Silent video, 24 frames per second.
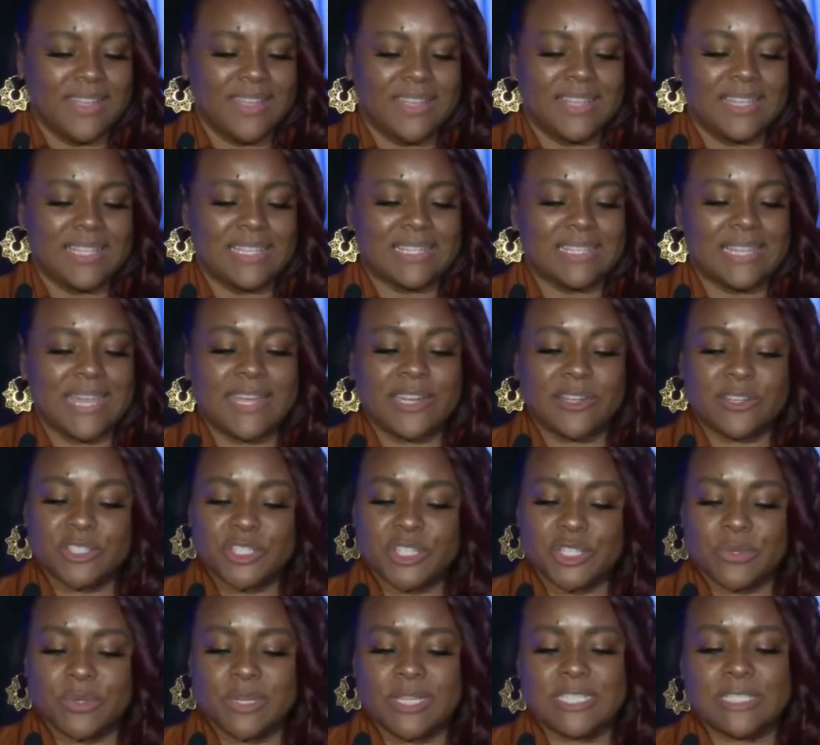later
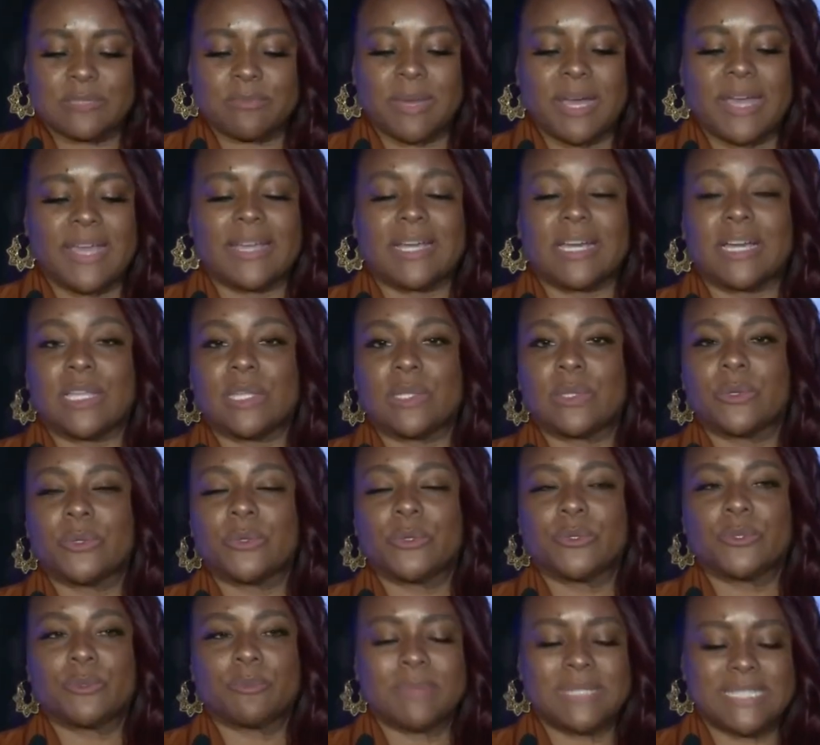joined by
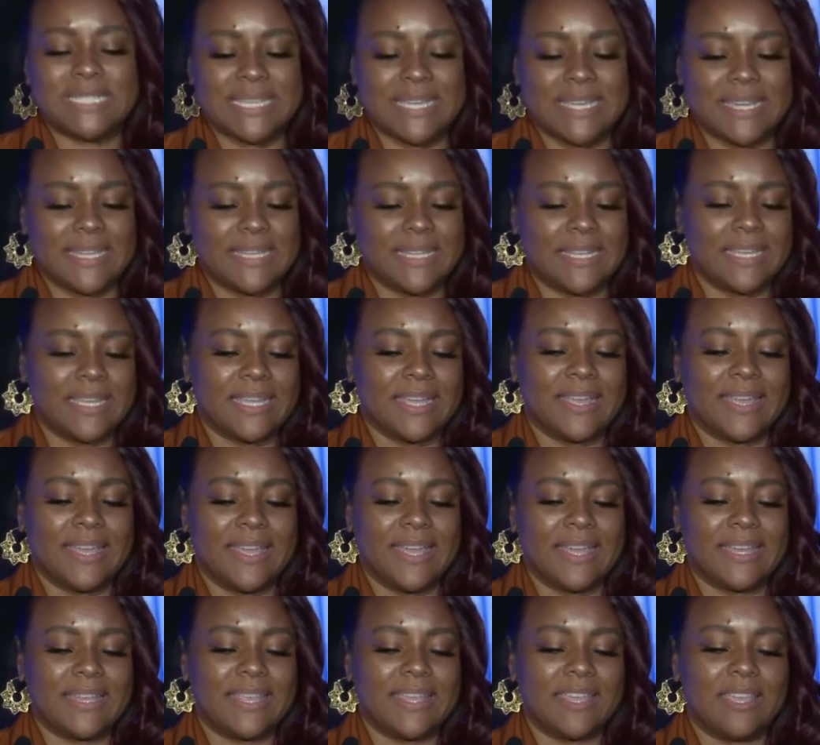Khalud Madani
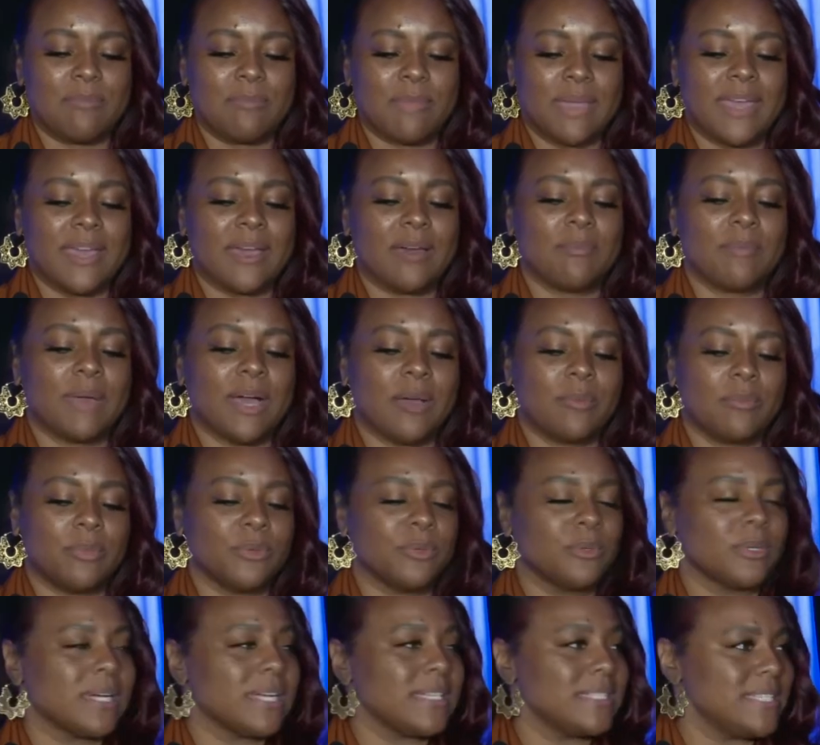and Imam
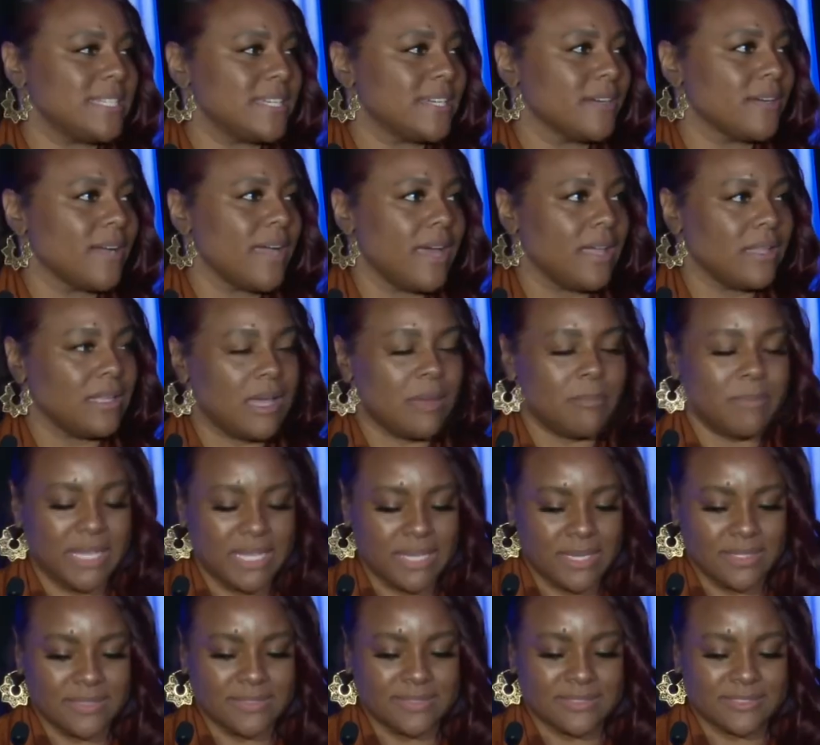Abu Qadir El
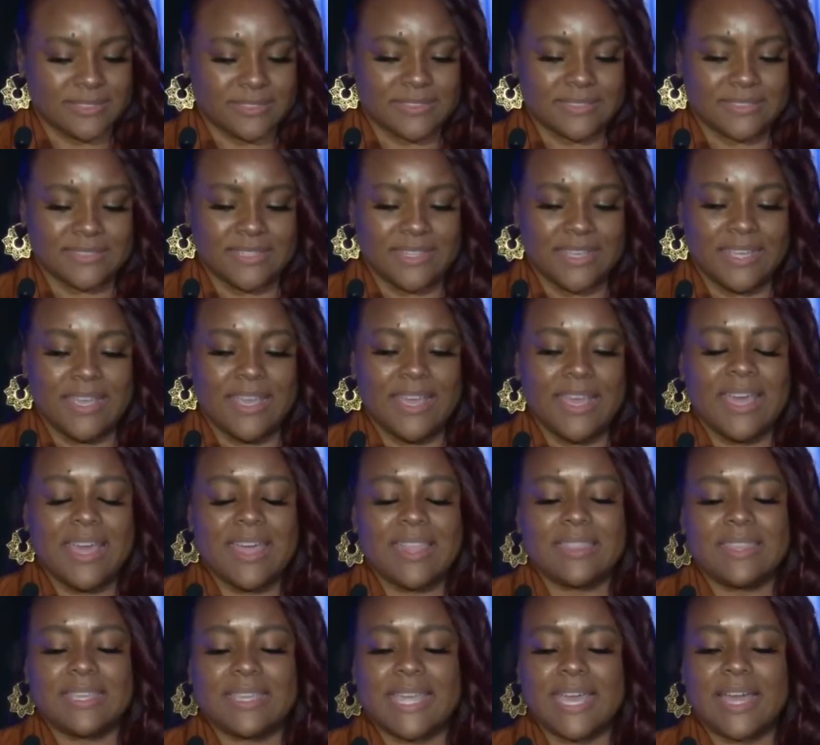Amin.
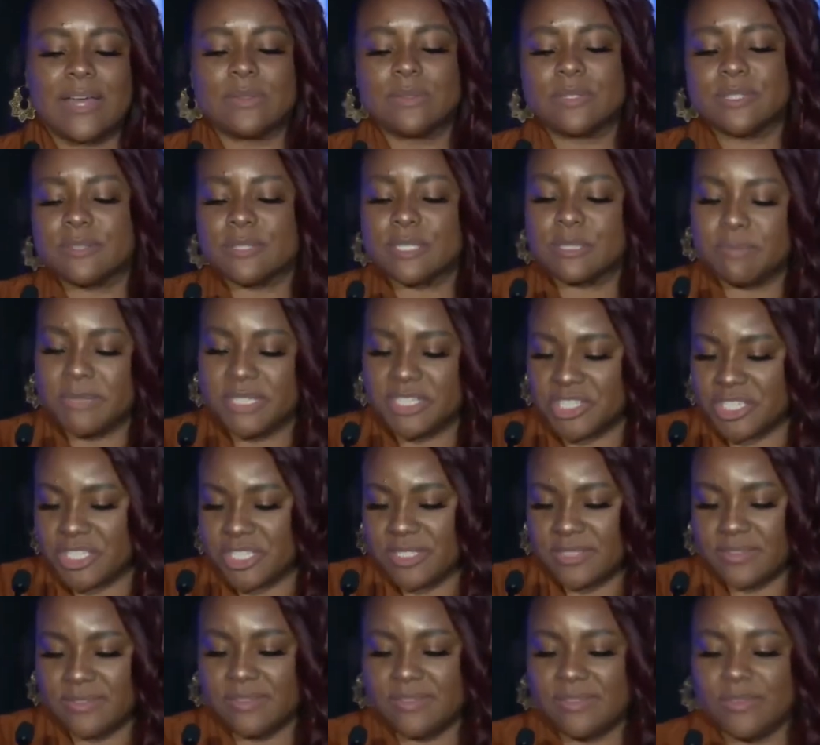The council's
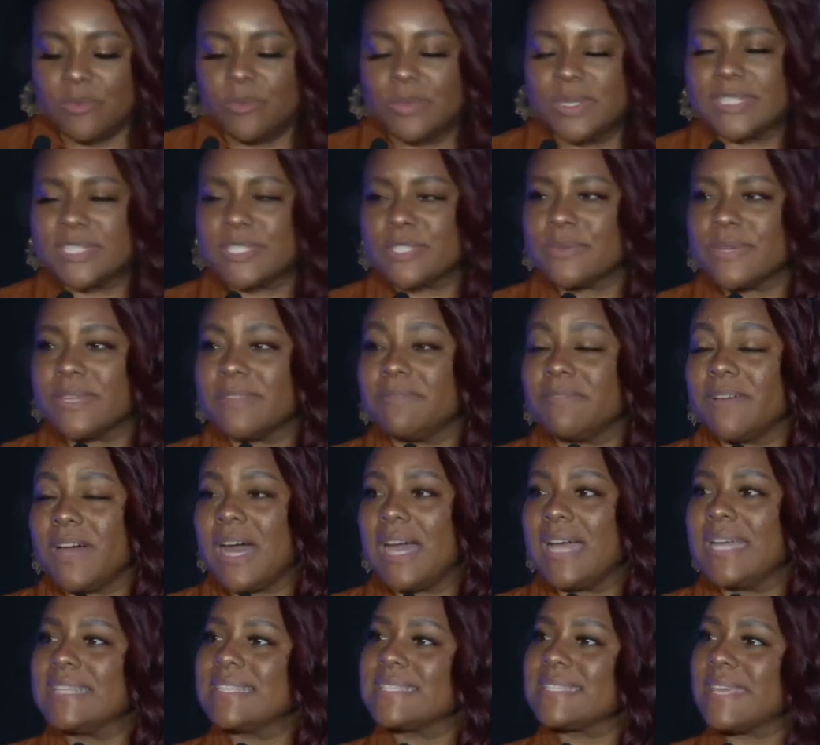mission was to
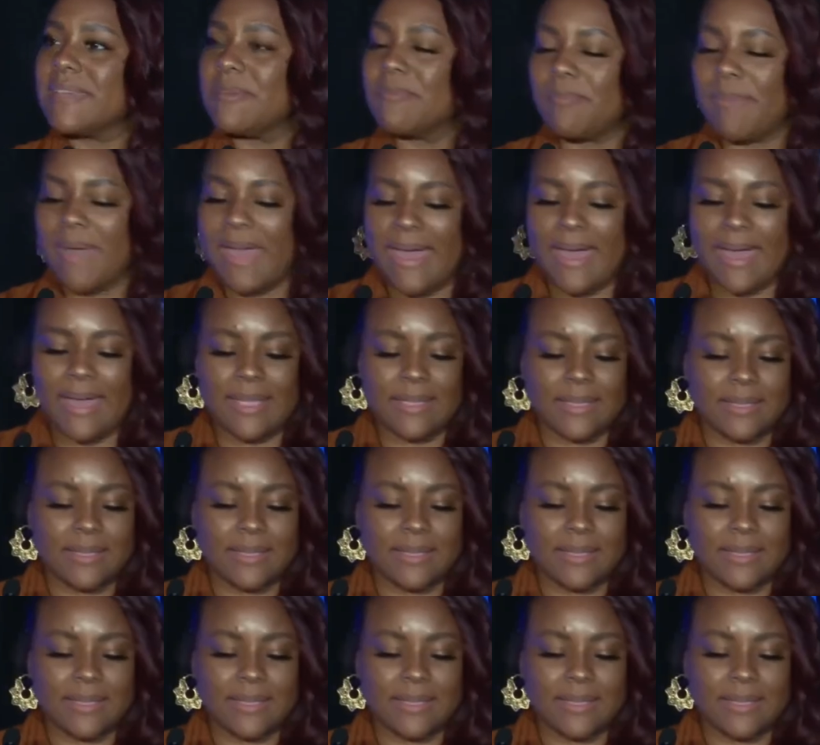advise MPAC